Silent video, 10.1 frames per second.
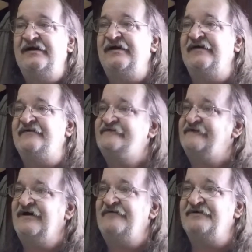And there's
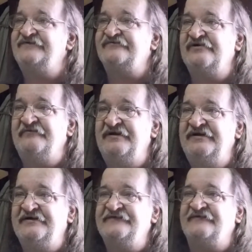not much room in
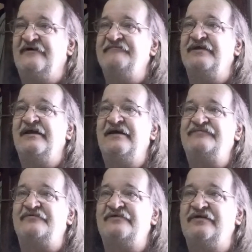here, so I'm going to
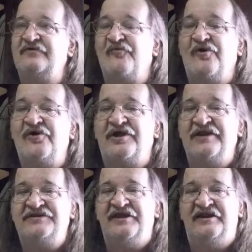have to really work
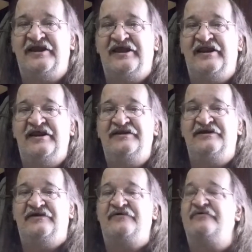at getting it in
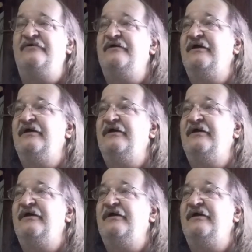here.